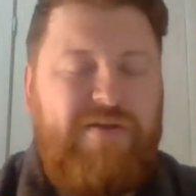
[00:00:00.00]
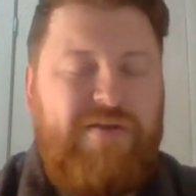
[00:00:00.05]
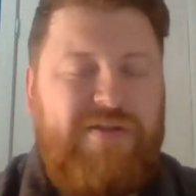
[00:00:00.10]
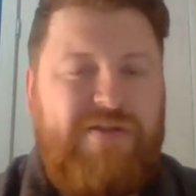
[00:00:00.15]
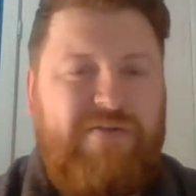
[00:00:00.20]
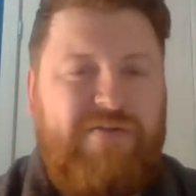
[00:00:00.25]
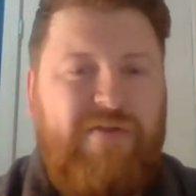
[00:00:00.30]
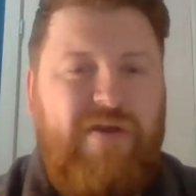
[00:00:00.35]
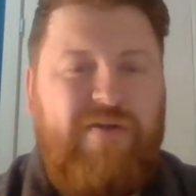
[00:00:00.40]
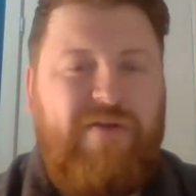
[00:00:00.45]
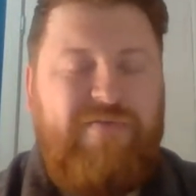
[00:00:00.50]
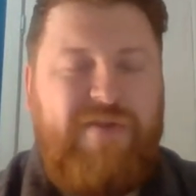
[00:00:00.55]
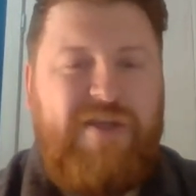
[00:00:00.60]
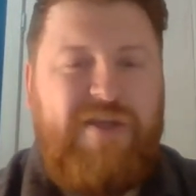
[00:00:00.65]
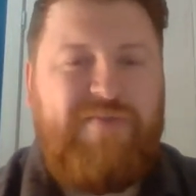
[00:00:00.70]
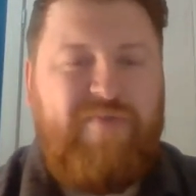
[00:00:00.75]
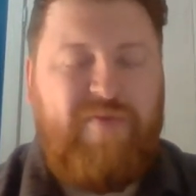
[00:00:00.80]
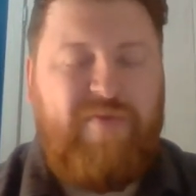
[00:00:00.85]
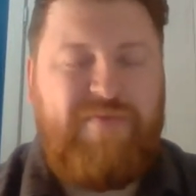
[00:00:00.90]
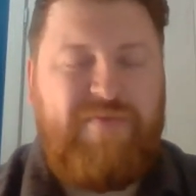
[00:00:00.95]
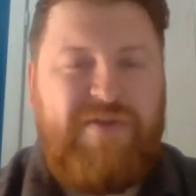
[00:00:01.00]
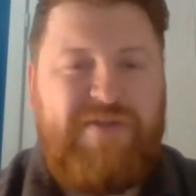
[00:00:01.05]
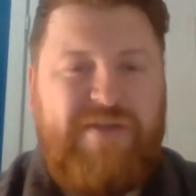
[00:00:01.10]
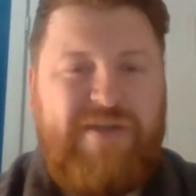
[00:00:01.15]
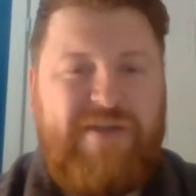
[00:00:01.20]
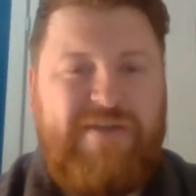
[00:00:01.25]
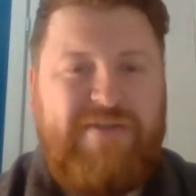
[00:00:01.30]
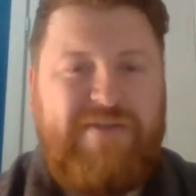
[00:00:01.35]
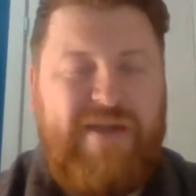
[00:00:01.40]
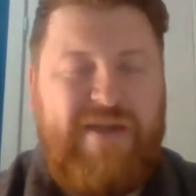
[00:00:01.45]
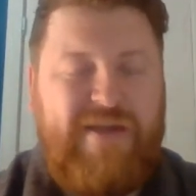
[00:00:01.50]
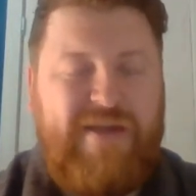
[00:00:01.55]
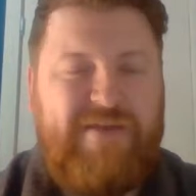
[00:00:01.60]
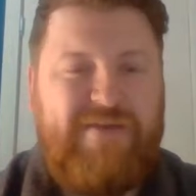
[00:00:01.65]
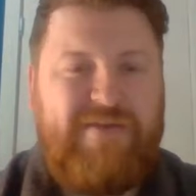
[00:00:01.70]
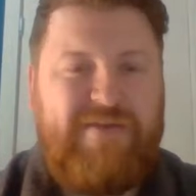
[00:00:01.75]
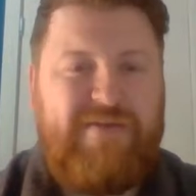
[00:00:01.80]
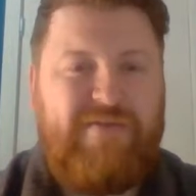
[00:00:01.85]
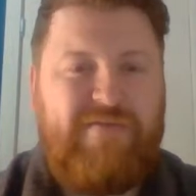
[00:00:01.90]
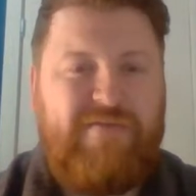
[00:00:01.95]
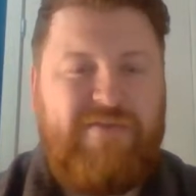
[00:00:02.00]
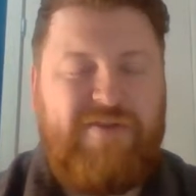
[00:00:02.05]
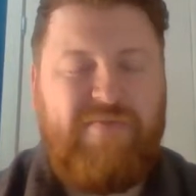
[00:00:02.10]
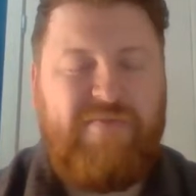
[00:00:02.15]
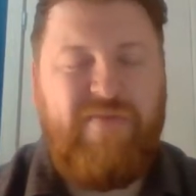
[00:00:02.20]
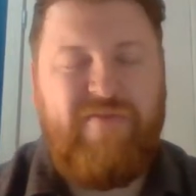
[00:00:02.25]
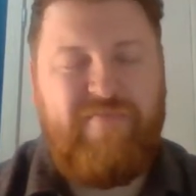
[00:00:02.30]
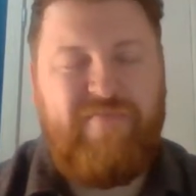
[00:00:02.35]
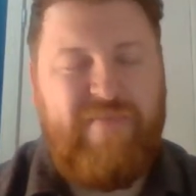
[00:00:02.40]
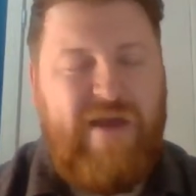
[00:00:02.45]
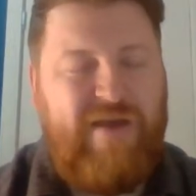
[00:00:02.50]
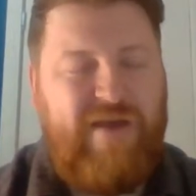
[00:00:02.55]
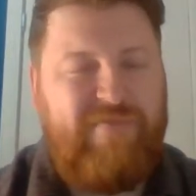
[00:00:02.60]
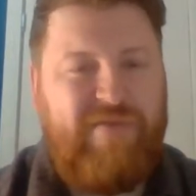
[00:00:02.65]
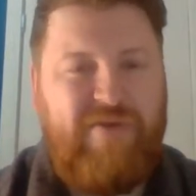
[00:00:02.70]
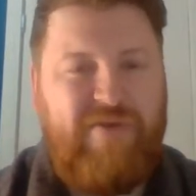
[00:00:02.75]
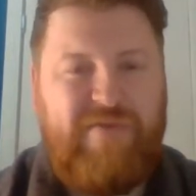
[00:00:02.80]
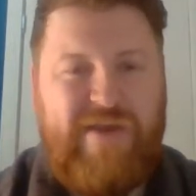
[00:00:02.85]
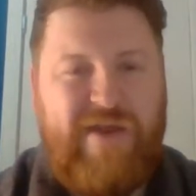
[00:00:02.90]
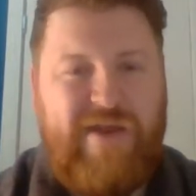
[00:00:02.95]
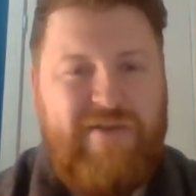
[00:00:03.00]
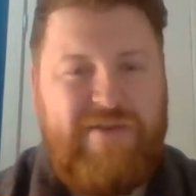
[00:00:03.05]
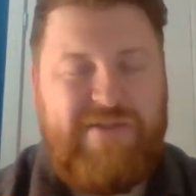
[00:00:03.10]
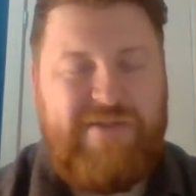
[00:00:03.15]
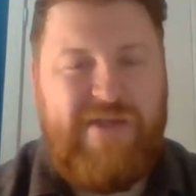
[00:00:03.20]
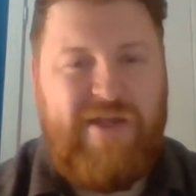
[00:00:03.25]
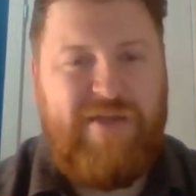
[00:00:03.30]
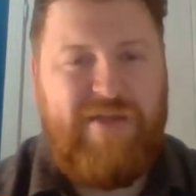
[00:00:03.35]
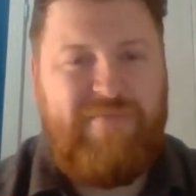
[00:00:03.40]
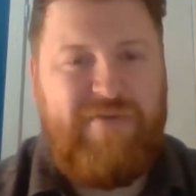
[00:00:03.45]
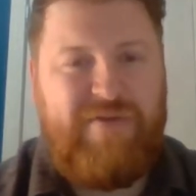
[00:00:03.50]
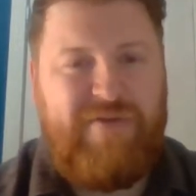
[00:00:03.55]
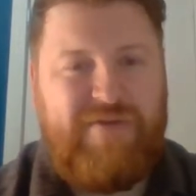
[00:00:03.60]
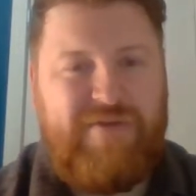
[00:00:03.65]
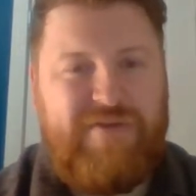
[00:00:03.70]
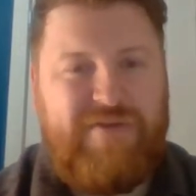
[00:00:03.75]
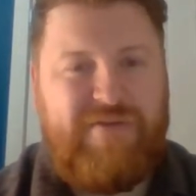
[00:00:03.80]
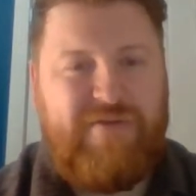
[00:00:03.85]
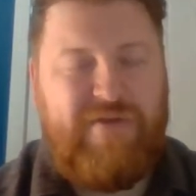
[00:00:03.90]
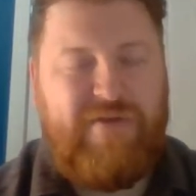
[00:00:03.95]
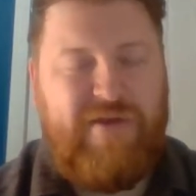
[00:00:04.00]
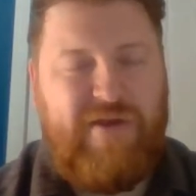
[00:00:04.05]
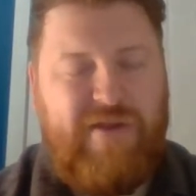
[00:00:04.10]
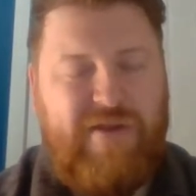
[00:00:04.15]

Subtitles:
So a lot of these properties exist. Some of them have locality elements.